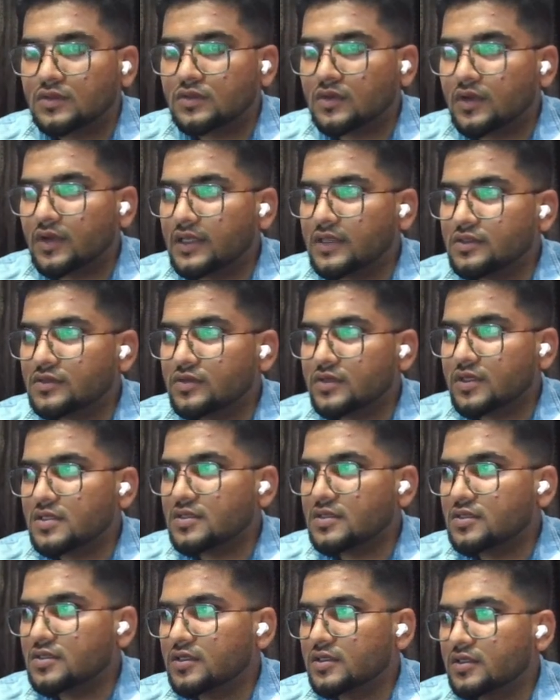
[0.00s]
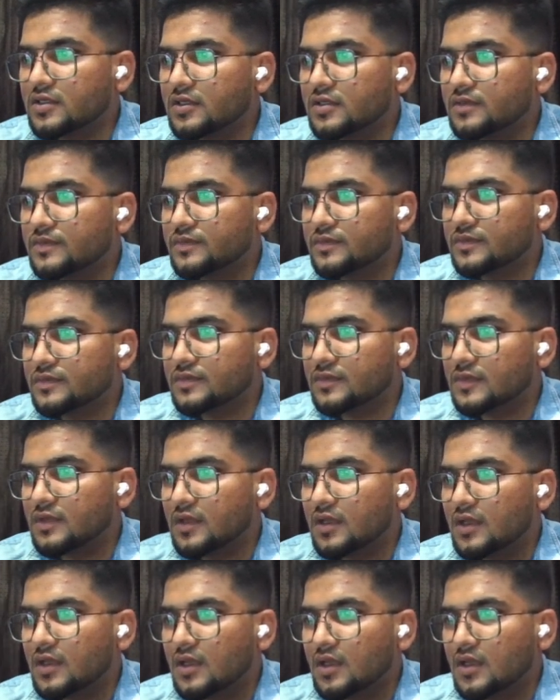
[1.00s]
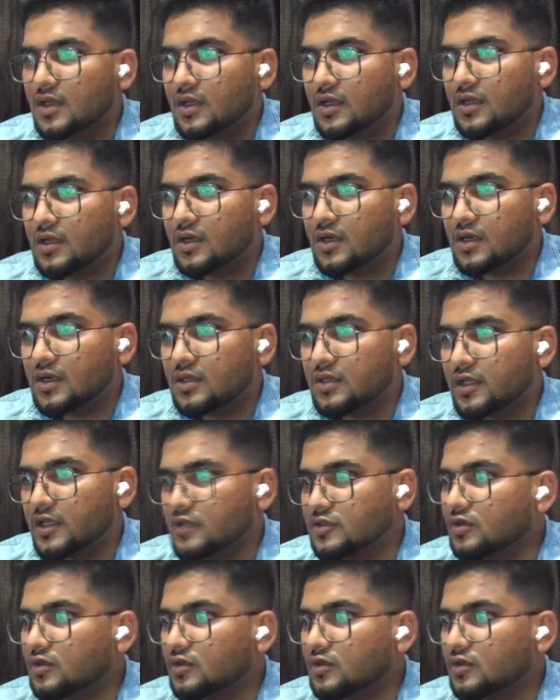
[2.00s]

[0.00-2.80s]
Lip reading: So guys, you can see here there